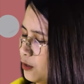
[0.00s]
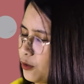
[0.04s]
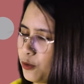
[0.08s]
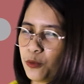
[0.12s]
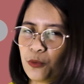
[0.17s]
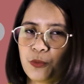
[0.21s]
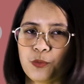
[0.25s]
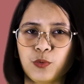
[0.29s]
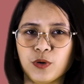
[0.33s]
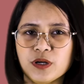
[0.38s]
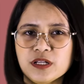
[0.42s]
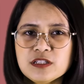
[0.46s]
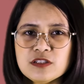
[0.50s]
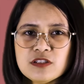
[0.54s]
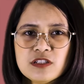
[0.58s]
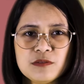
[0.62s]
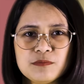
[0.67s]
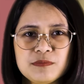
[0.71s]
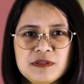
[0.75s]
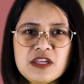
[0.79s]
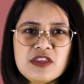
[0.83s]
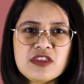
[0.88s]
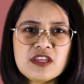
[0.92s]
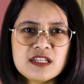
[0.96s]
What could
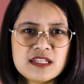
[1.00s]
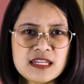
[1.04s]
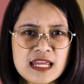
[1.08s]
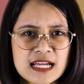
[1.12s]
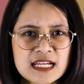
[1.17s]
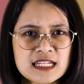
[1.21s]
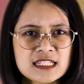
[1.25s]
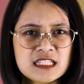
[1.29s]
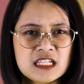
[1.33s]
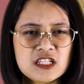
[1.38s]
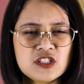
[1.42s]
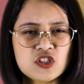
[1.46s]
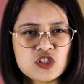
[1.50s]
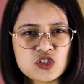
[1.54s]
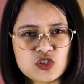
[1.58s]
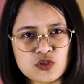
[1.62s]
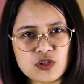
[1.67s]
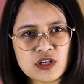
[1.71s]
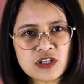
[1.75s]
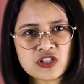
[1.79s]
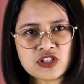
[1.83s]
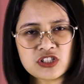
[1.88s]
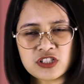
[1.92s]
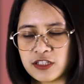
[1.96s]
be the next
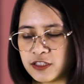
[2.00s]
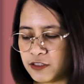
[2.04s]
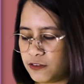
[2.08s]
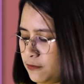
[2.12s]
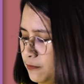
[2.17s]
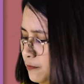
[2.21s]
instruction?